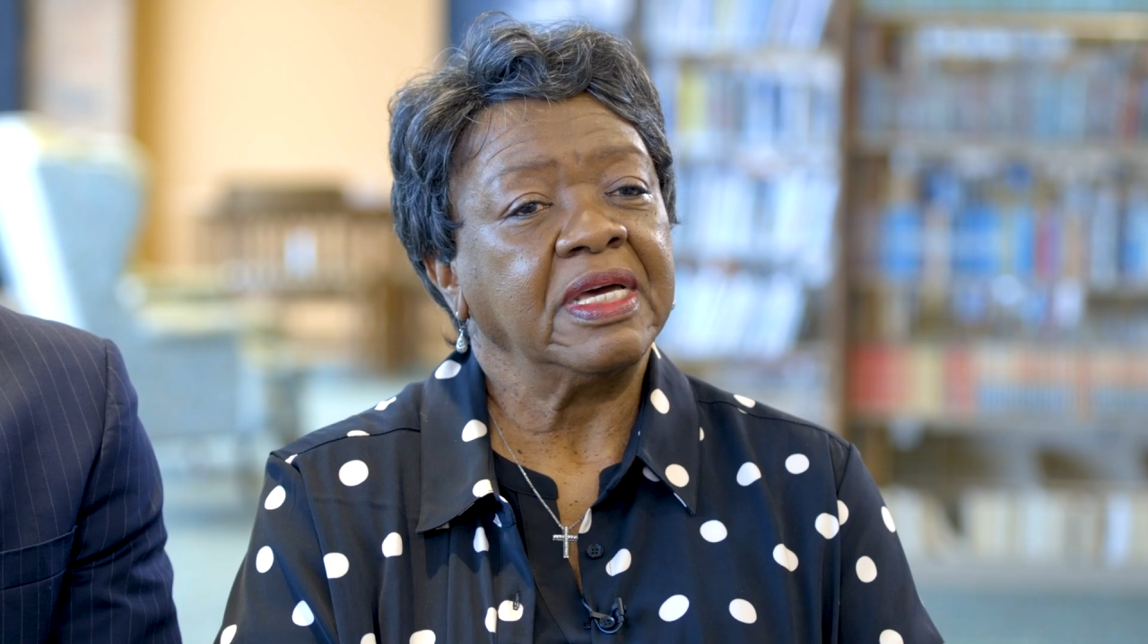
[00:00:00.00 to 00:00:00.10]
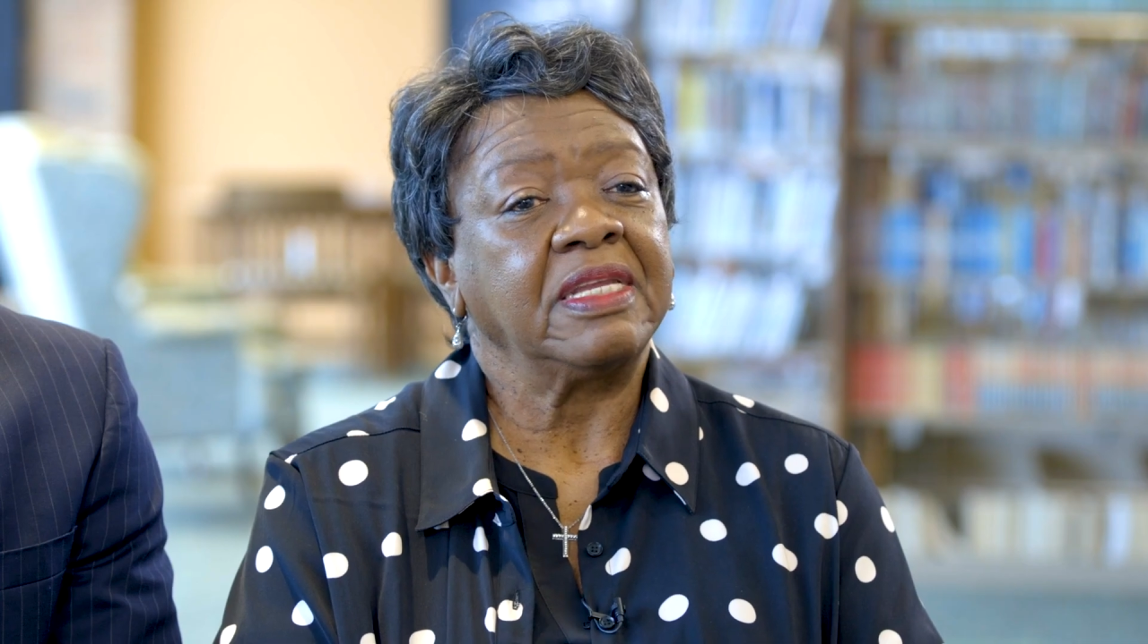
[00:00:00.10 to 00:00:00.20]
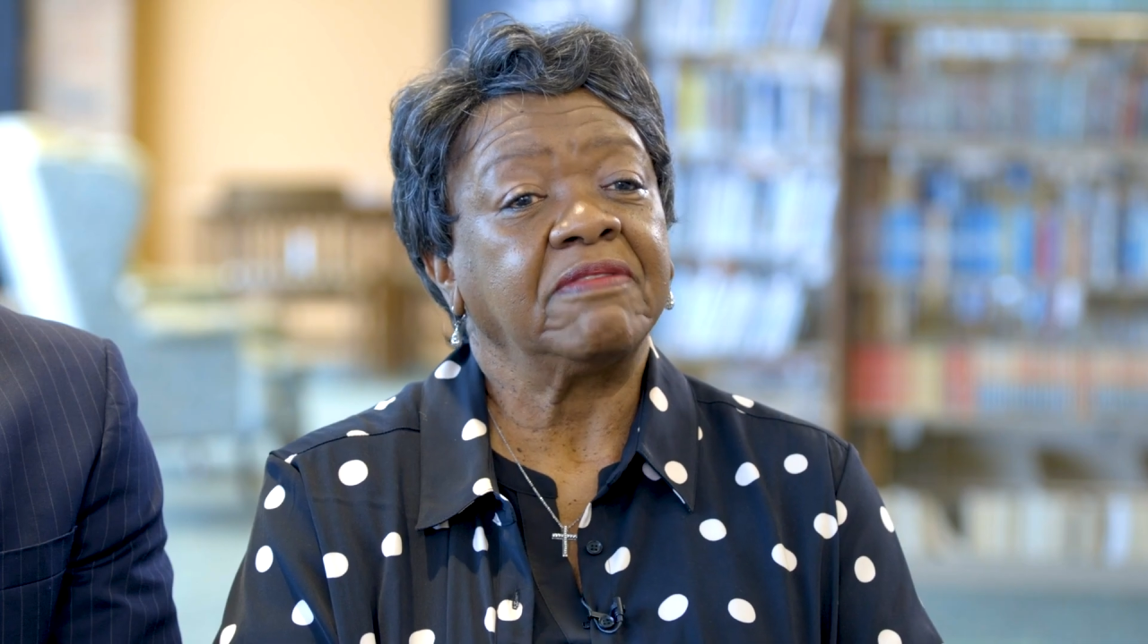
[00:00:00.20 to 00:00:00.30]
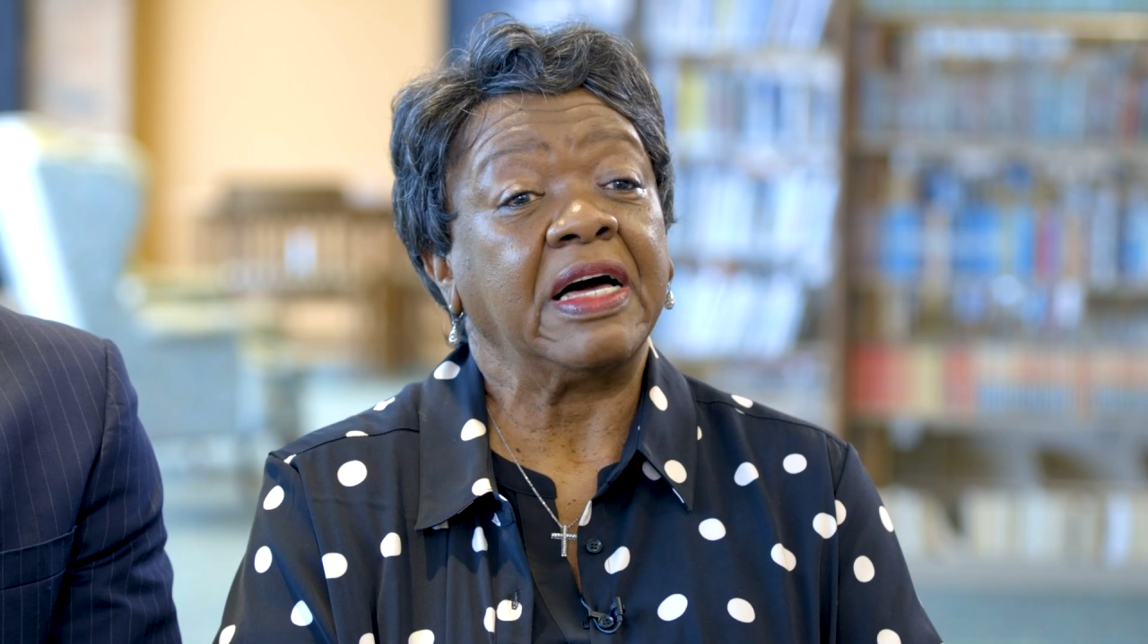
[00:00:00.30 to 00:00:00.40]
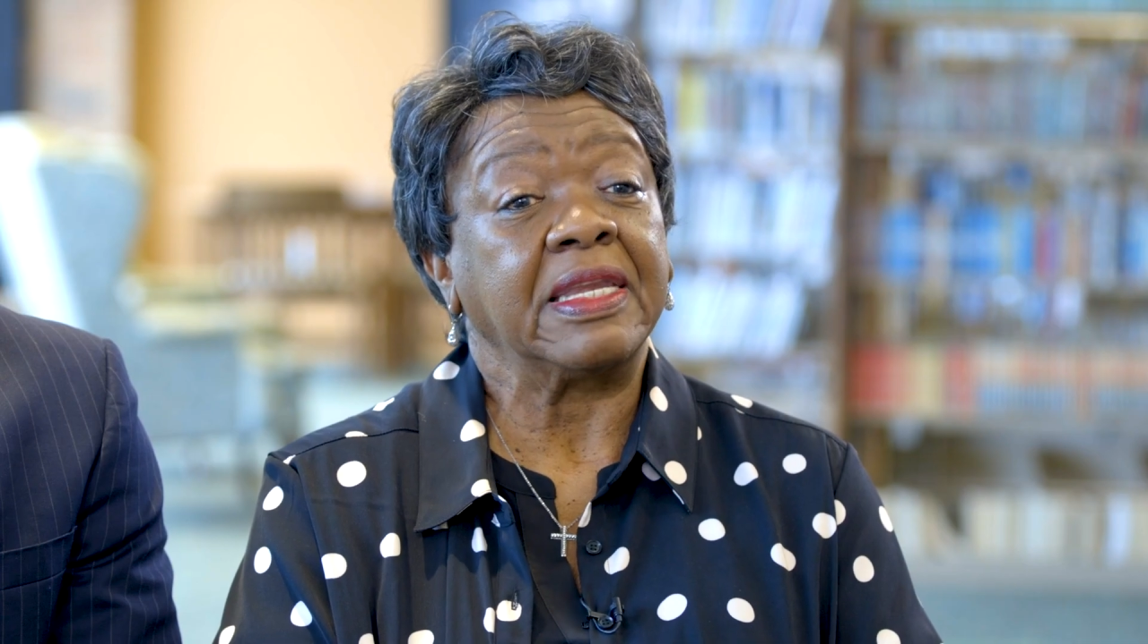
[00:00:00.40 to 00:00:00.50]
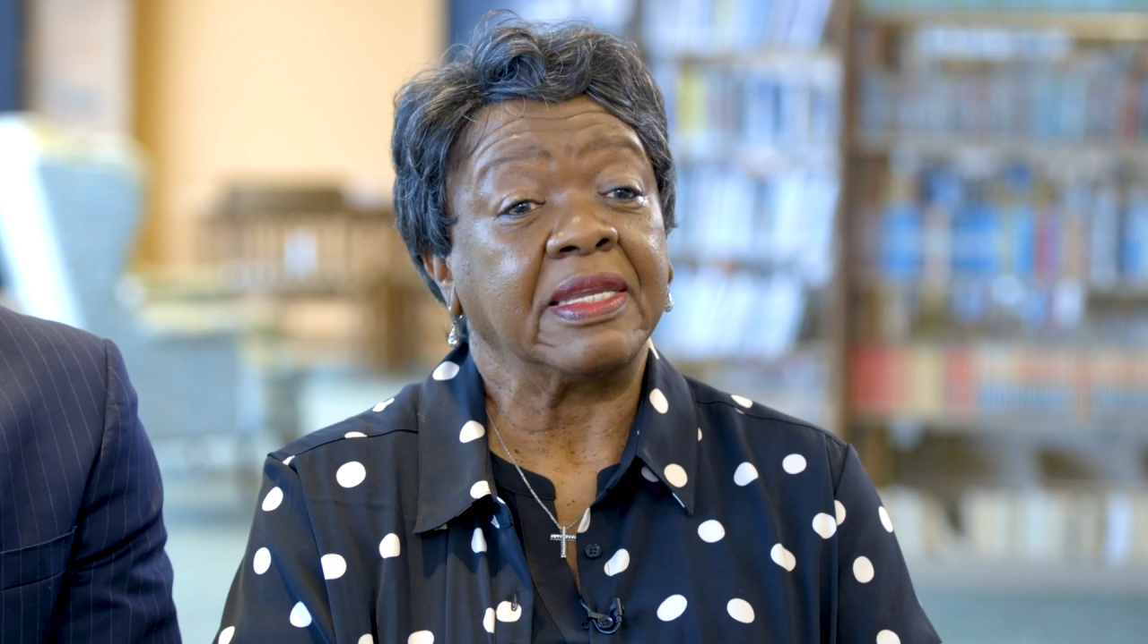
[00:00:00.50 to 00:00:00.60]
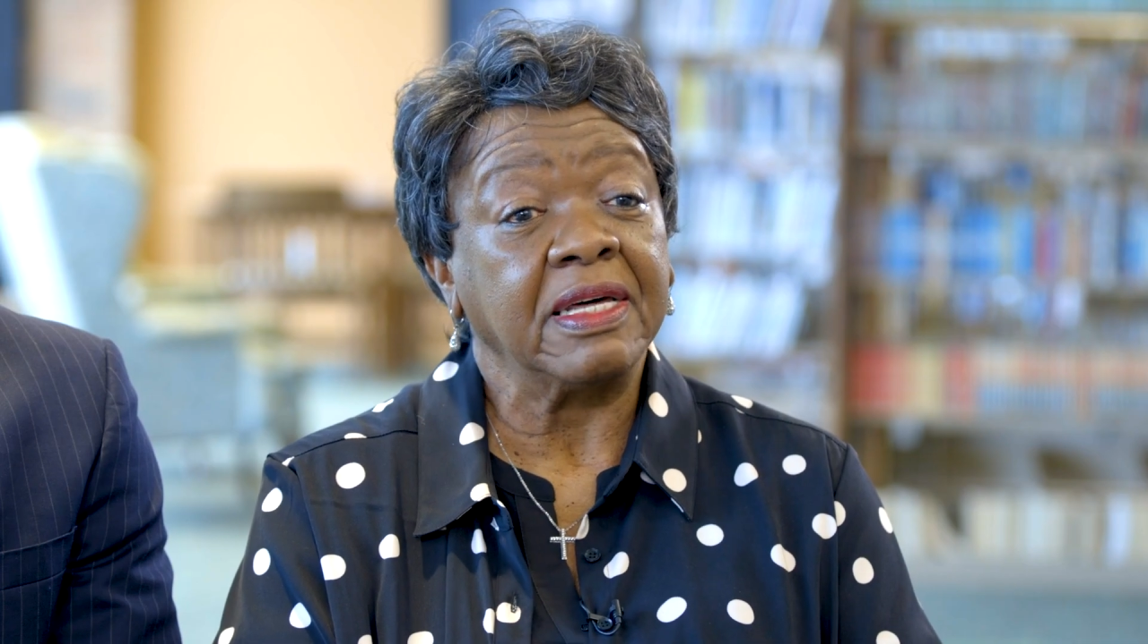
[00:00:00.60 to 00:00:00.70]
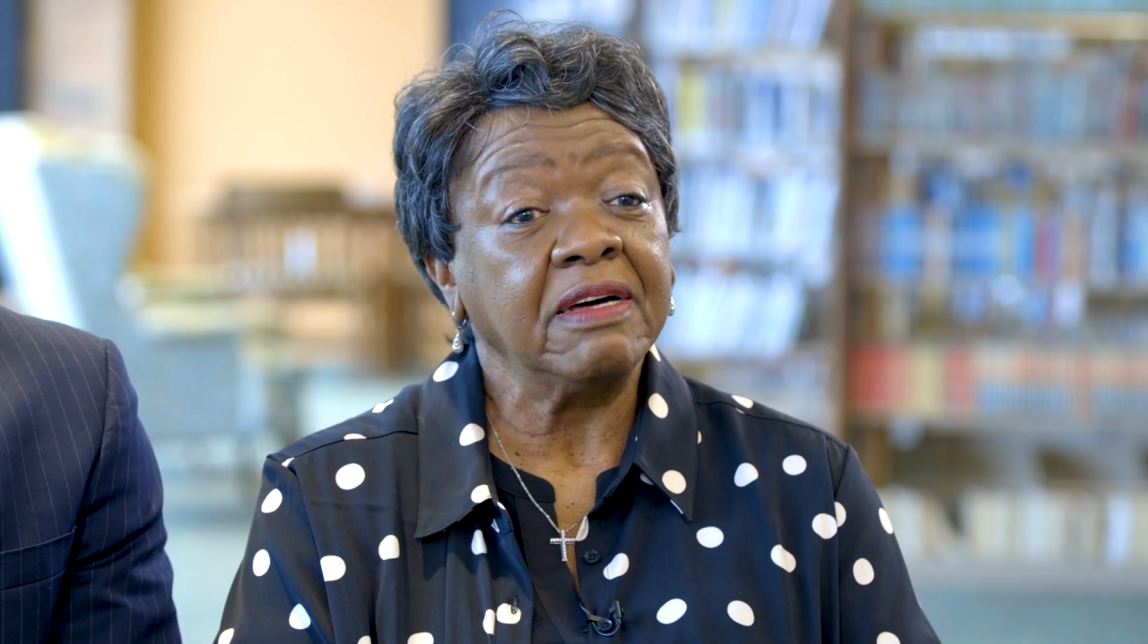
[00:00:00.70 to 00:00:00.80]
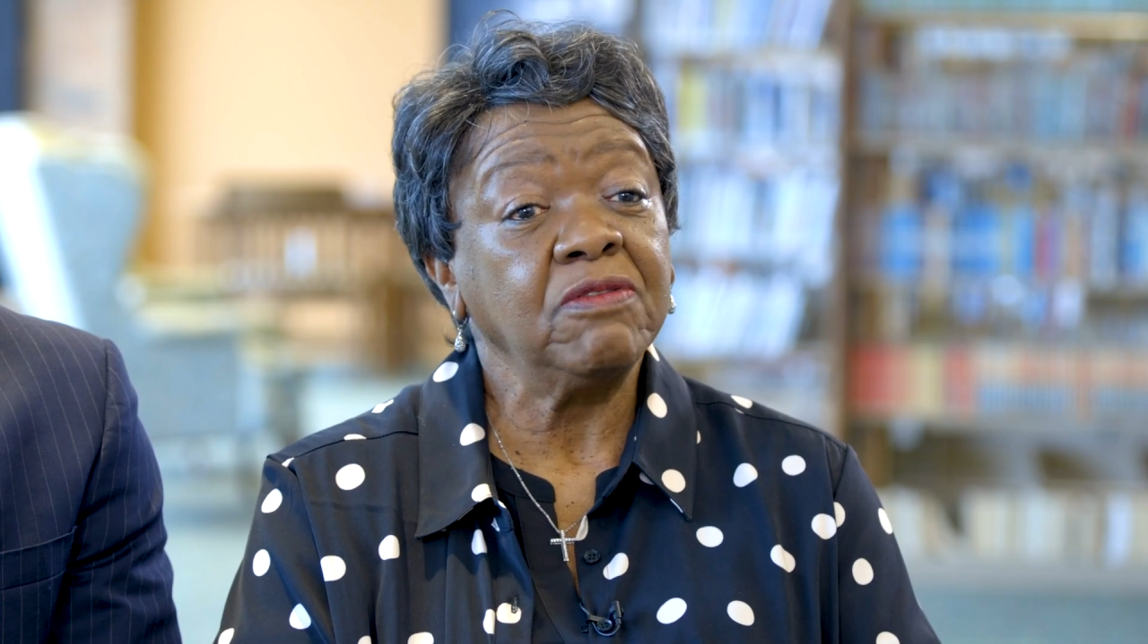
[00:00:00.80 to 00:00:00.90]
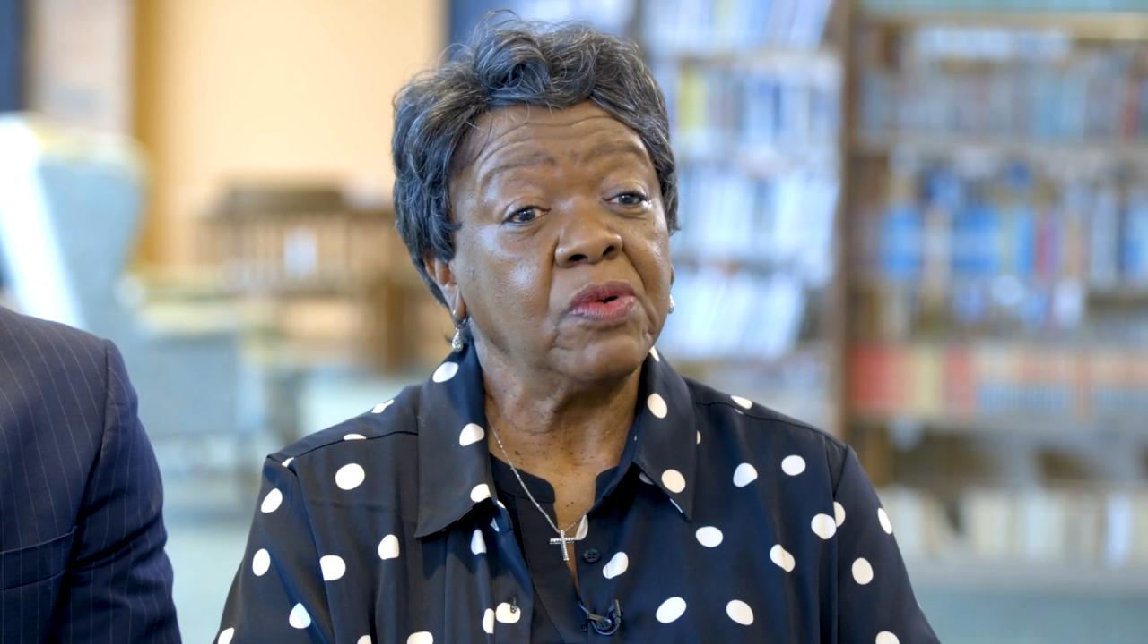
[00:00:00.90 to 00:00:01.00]
And if I
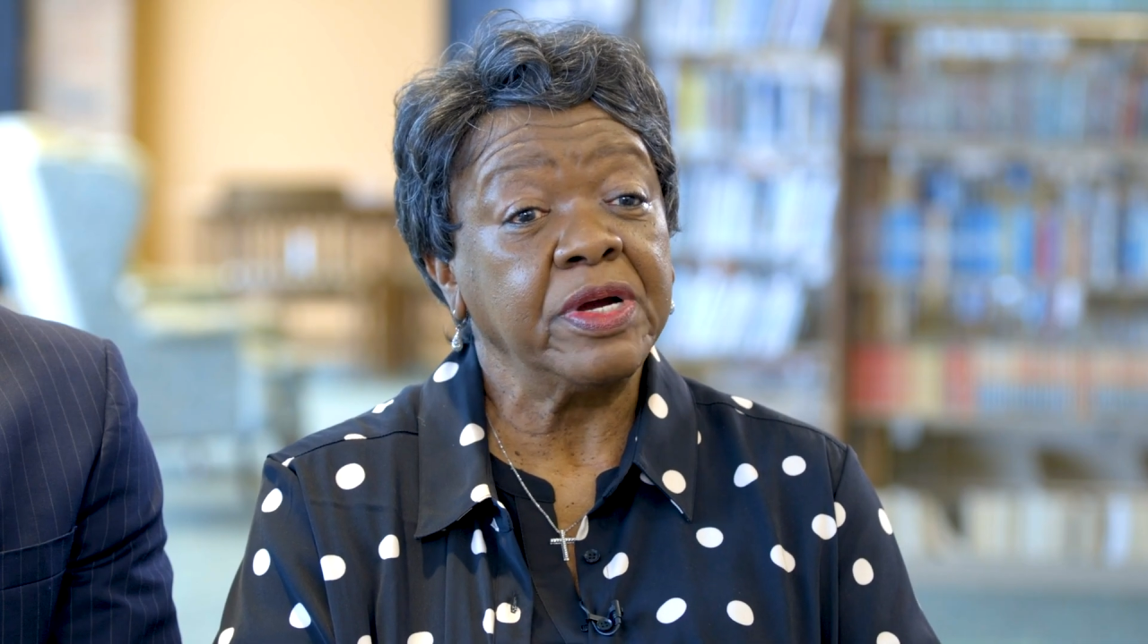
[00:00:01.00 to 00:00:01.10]
love